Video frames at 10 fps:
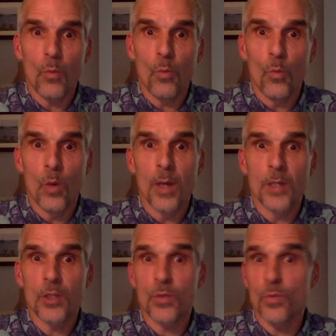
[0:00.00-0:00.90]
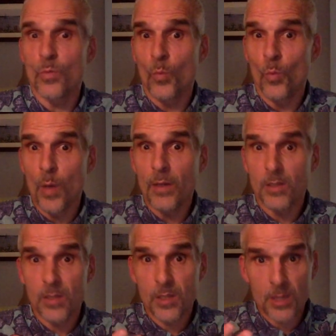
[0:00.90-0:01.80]
was what
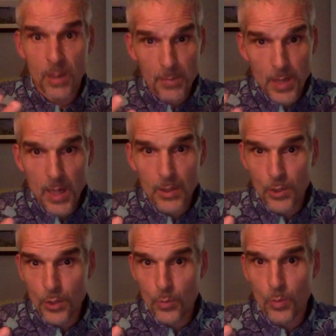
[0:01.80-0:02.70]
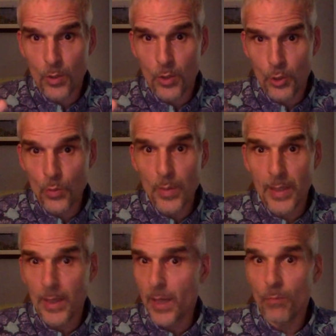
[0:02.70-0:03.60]
some doctors were
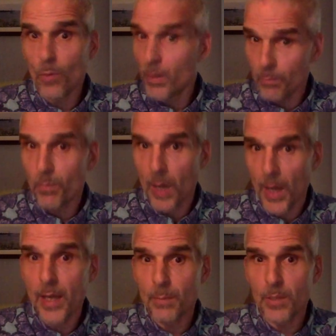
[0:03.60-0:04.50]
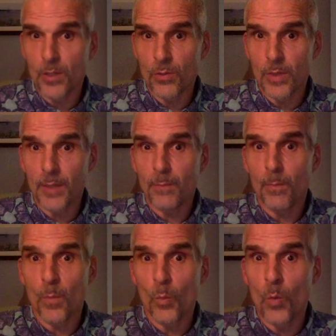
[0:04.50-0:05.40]
doing, and what I had been doing
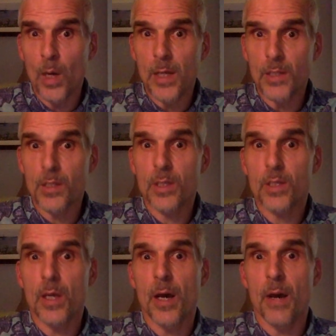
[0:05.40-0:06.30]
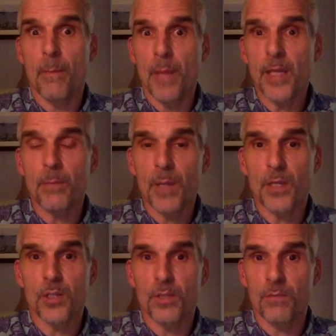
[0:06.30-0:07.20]
was making
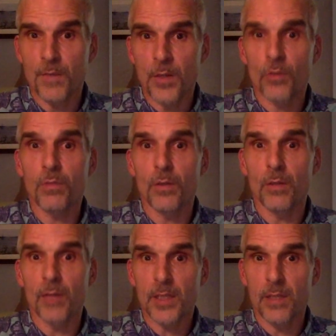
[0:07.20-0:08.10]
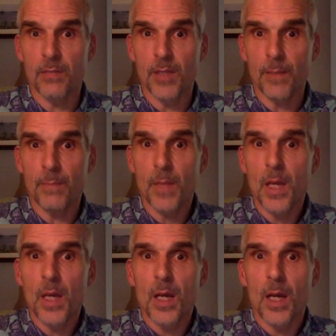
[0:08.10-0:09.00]
patients fearful of activity.
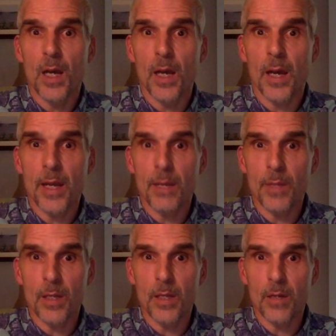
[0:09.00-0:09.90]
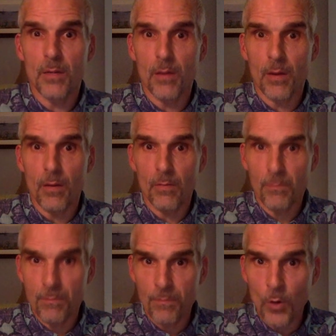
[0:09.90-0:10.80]
I had been
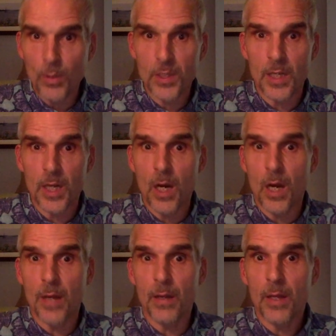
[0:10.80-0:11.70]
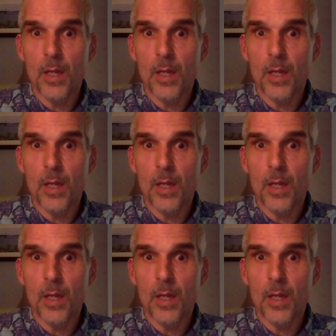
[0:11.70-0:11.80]
focusing on